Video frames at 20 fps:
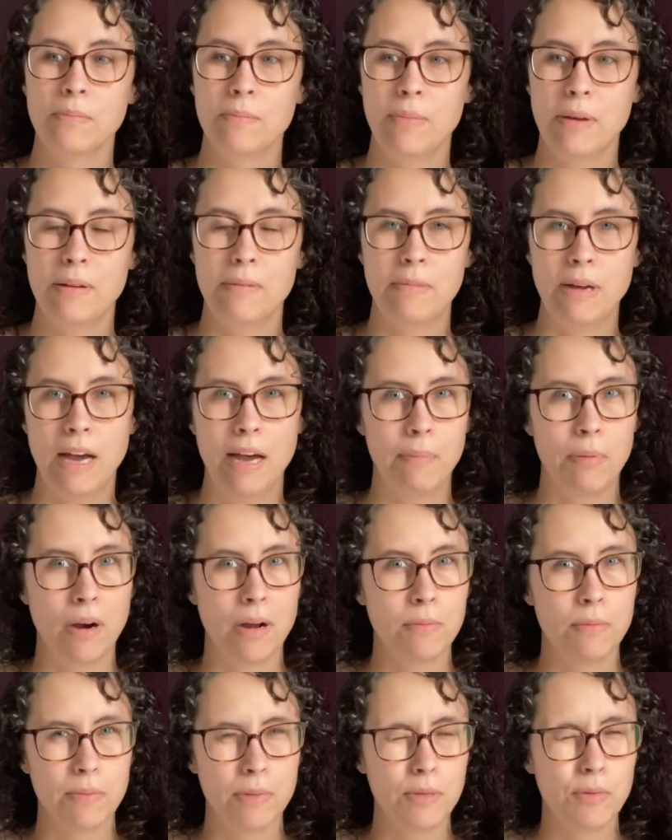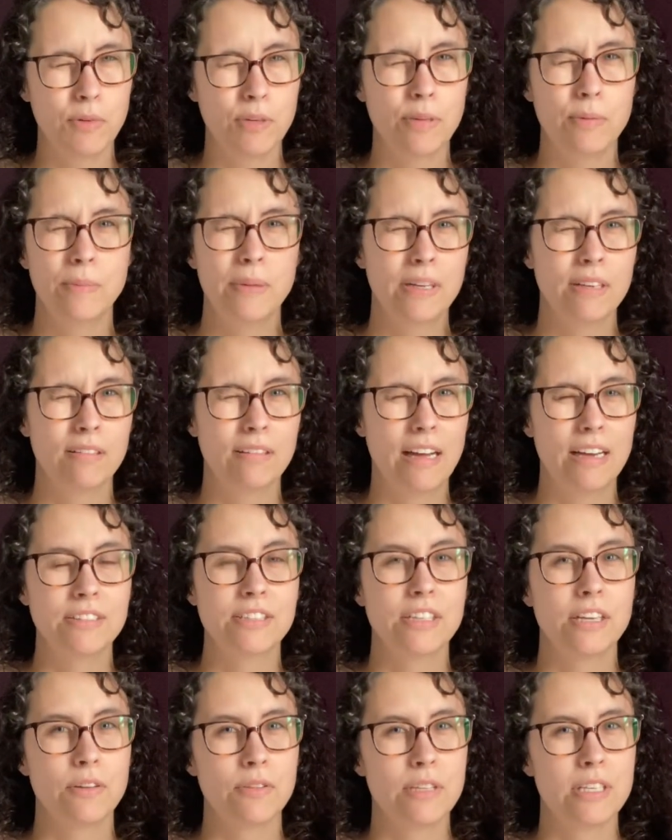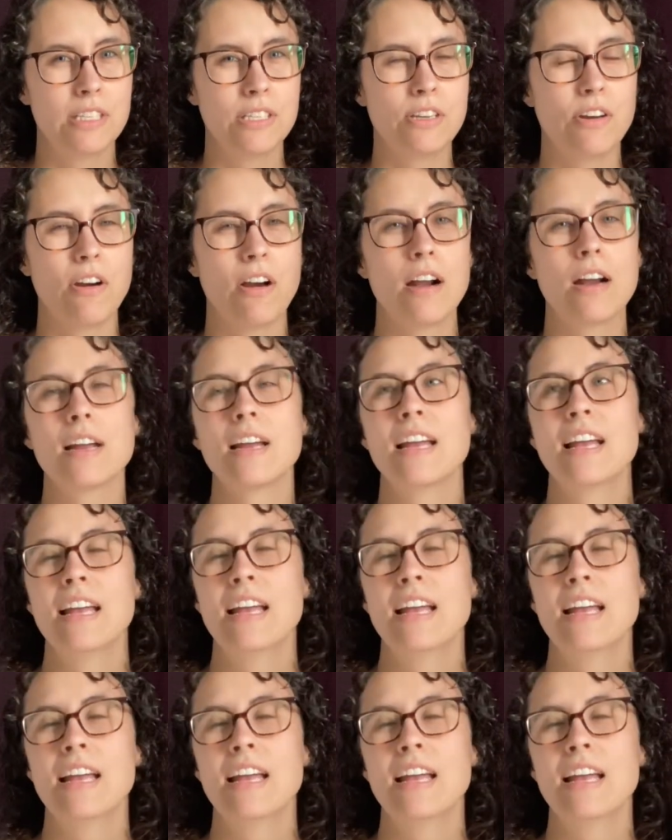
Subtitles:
but I probably wouldn't have been allowed to go this dark.